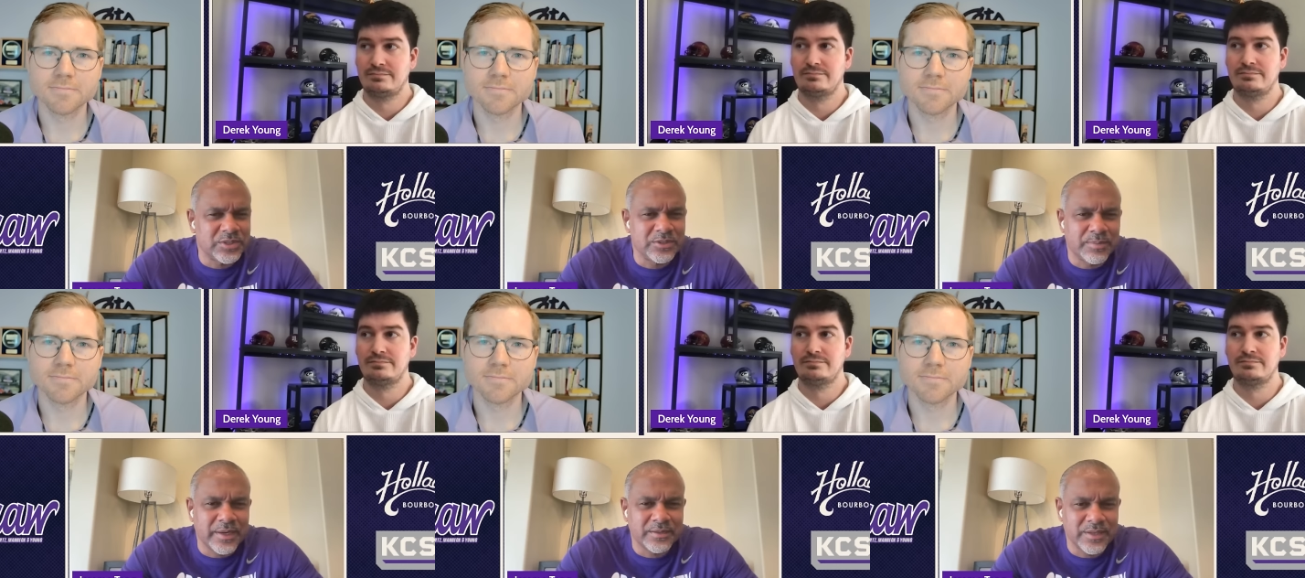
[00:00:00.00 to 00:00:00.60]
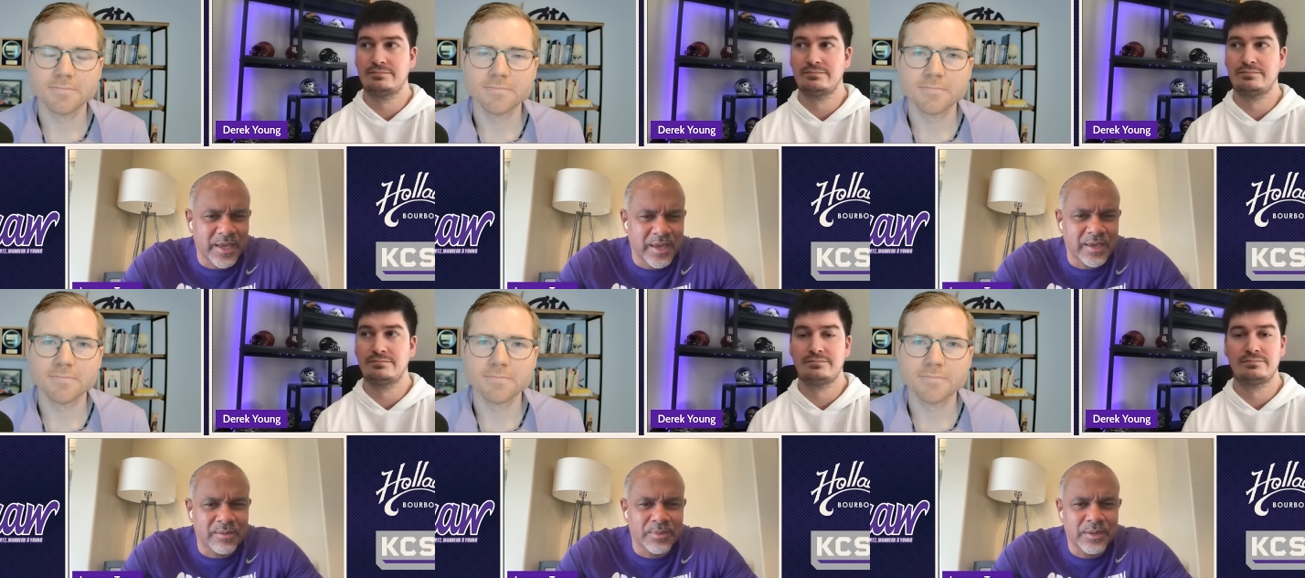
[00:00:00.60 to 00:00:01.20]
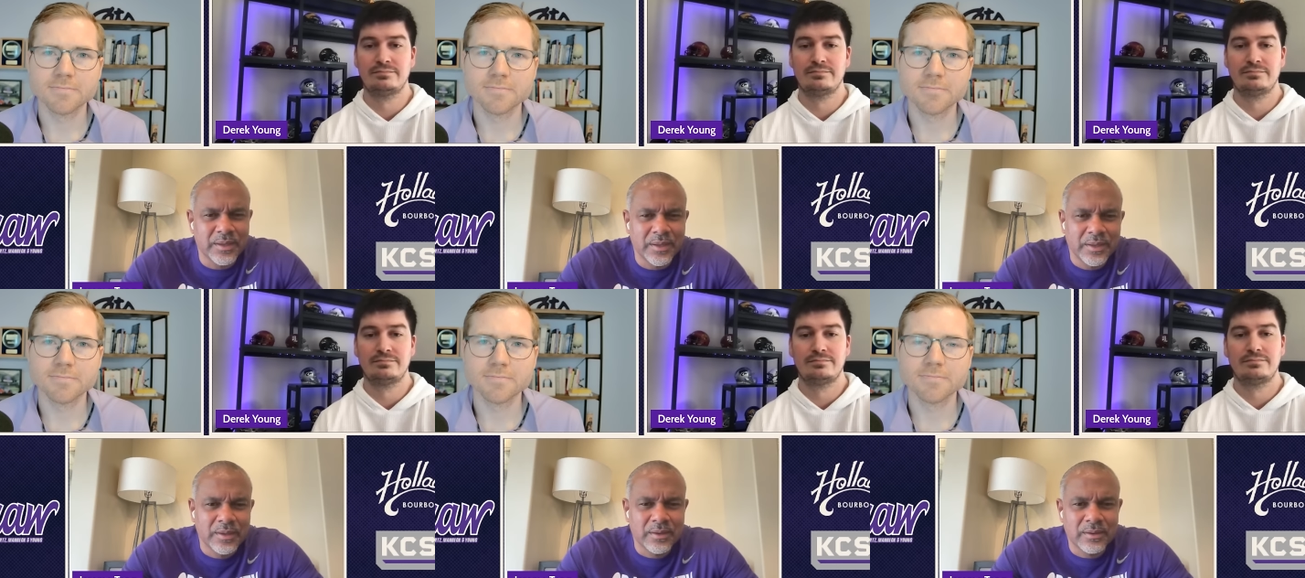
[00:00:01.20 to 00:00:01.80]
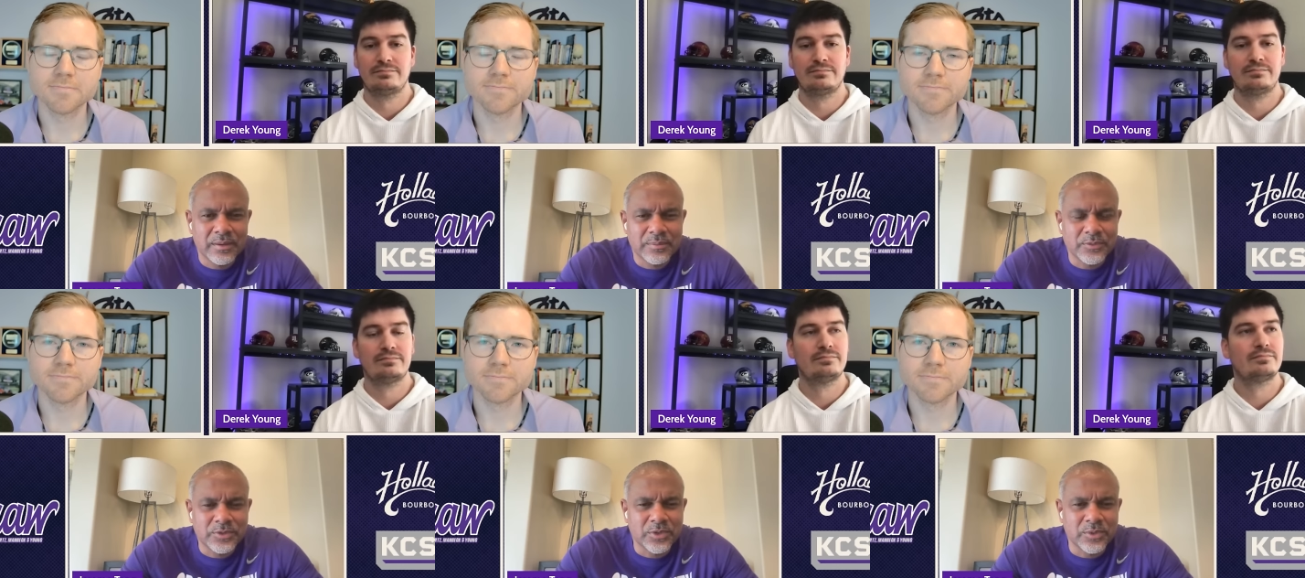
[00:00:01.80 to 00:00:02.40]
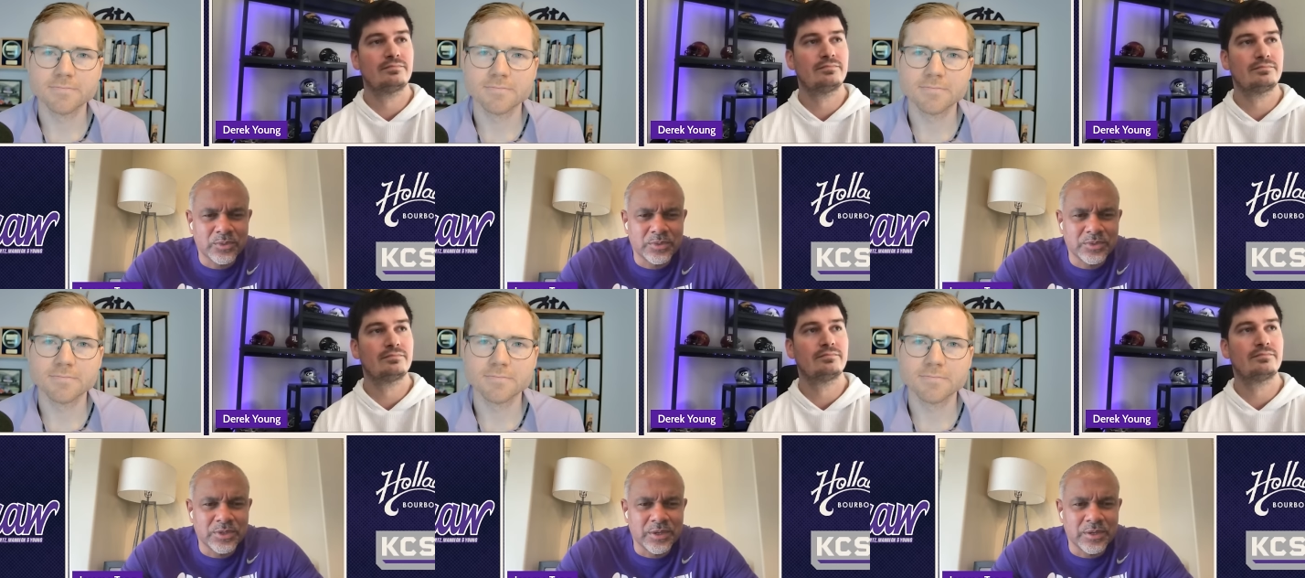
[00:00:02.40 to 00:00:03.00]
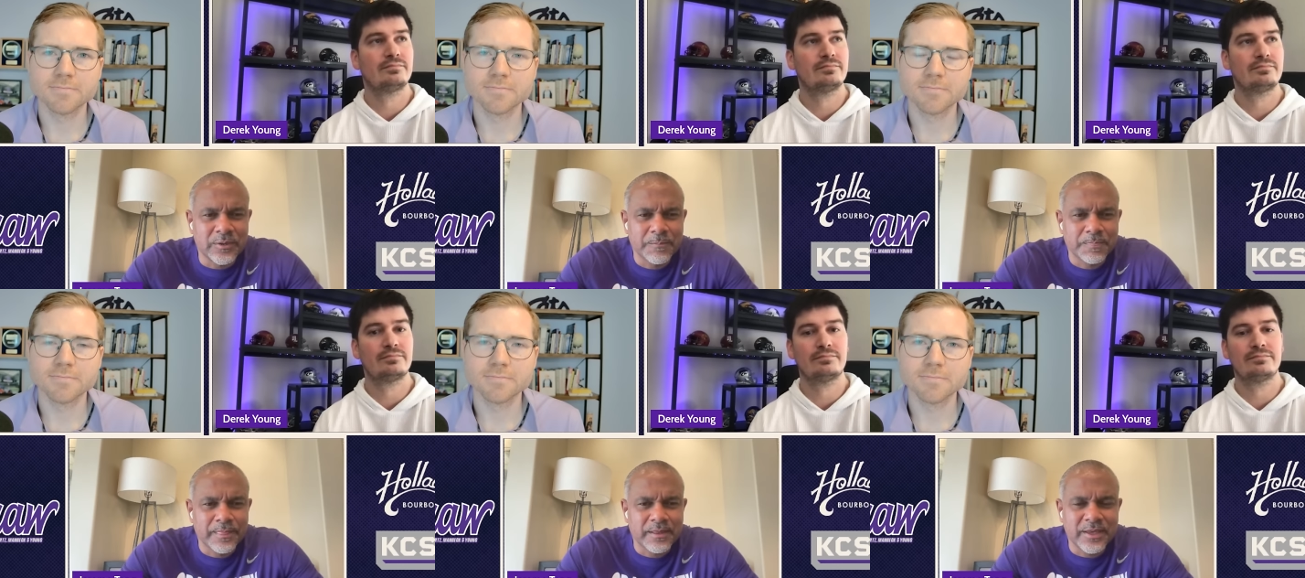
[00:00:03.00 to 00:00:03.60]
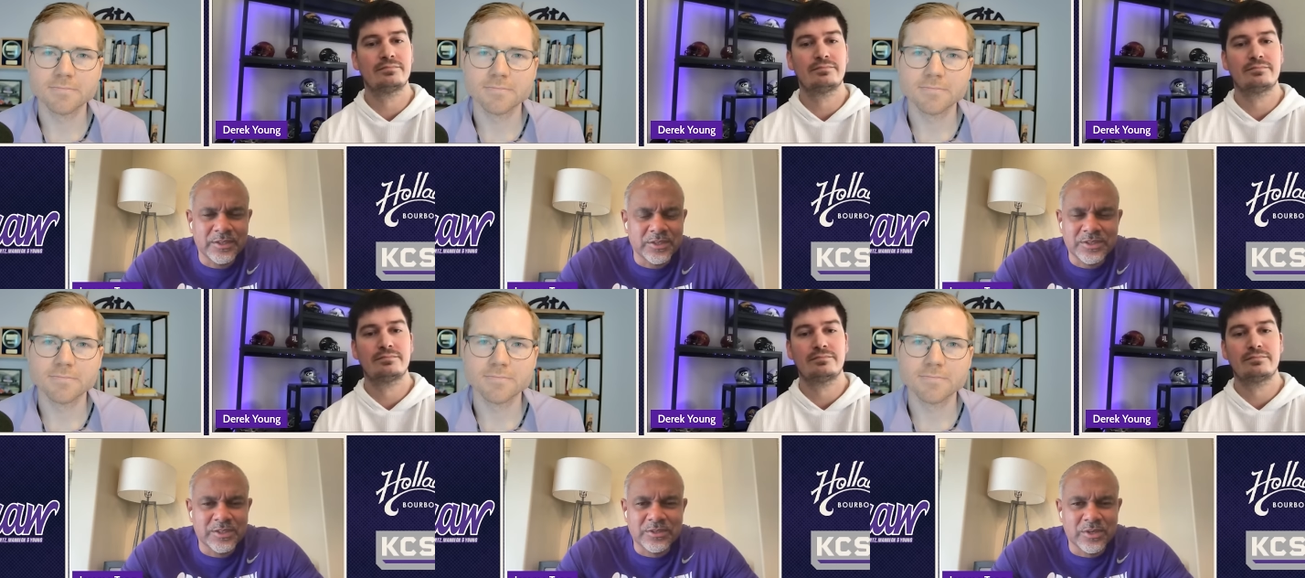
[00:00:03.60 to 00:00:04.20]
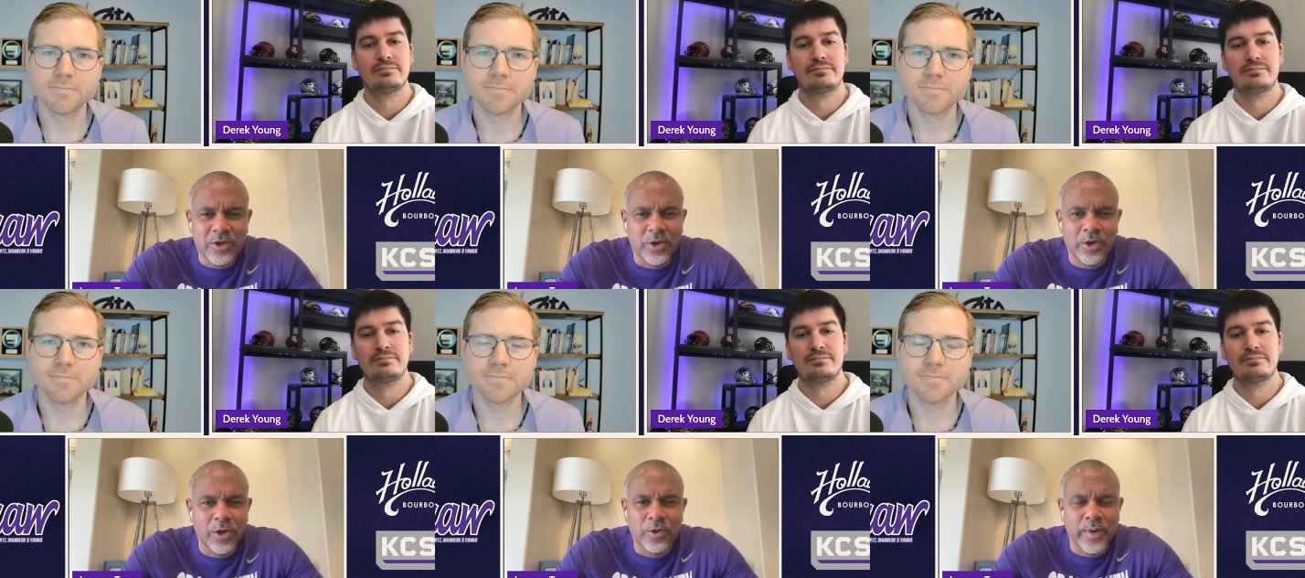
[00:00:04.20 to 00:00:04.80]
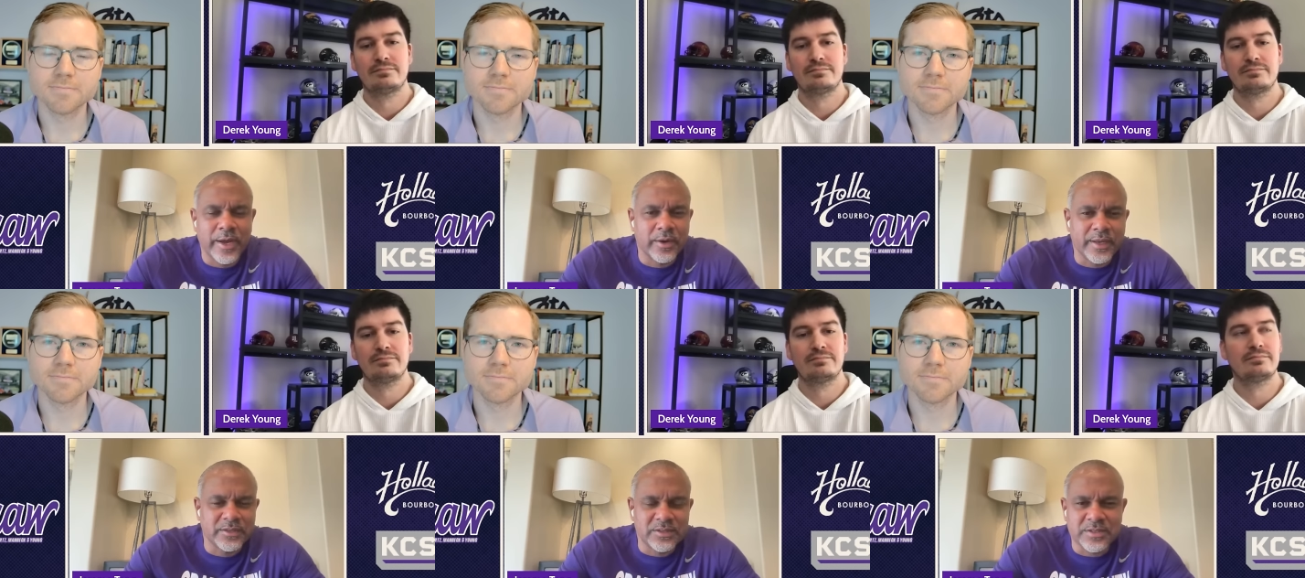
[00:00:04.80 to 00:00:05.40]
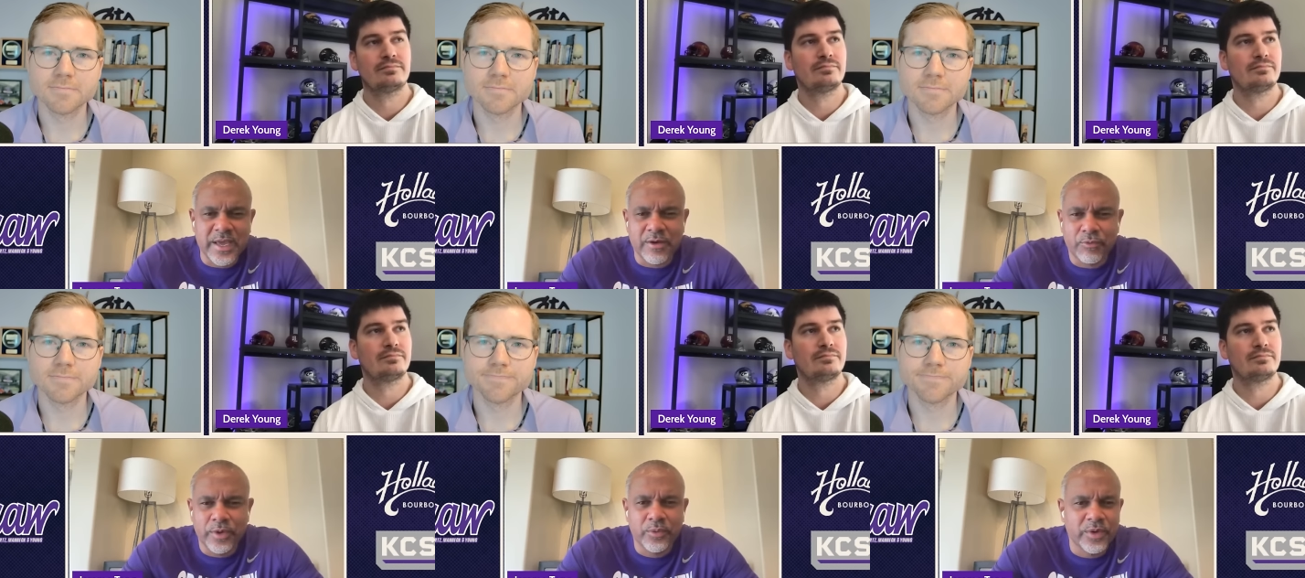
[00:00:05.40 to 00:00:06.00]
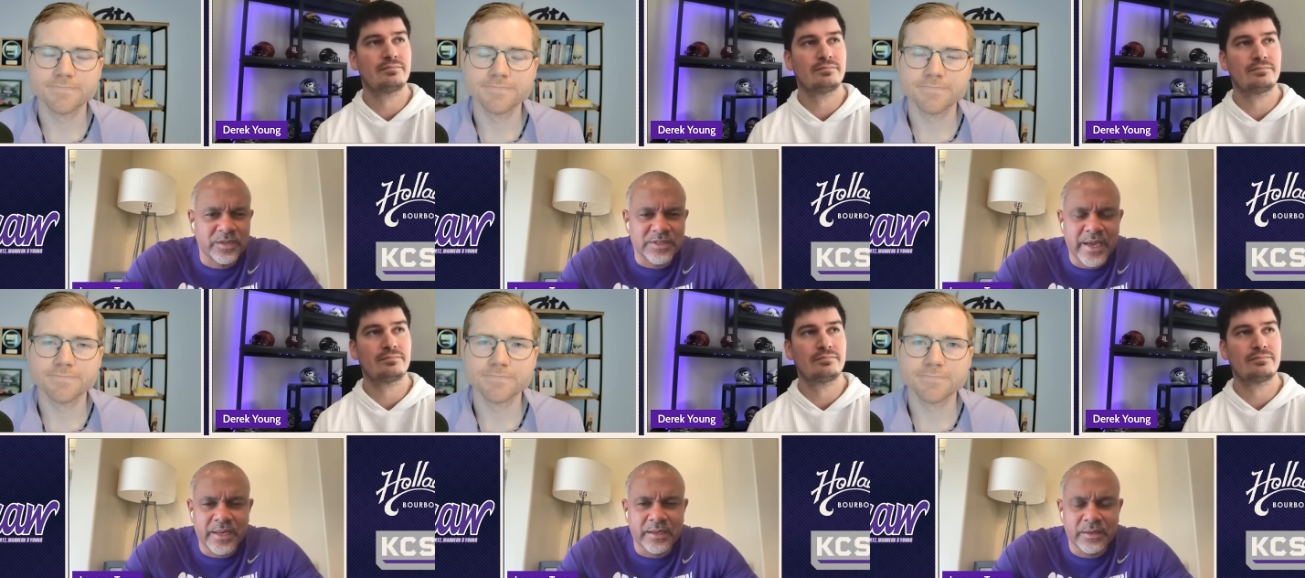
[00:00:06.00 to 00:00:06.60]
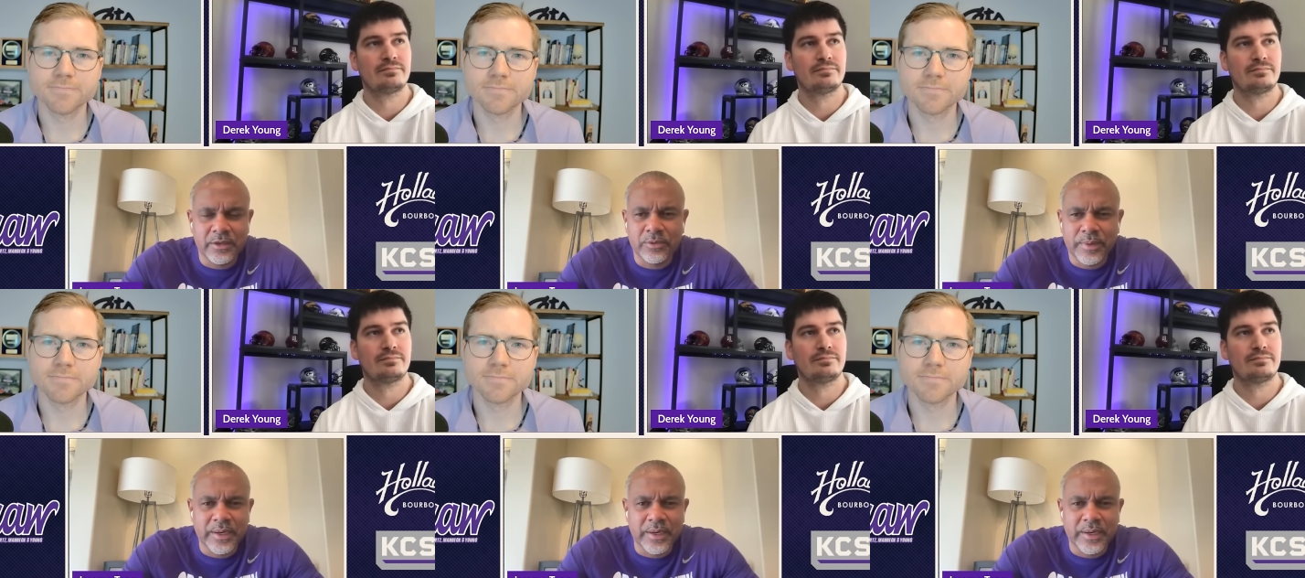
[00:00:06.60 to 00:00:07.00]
Speaker 1: he is about his game. And uh, so it was, uh, yeah, just just all all around as a staff, we were excited, you know,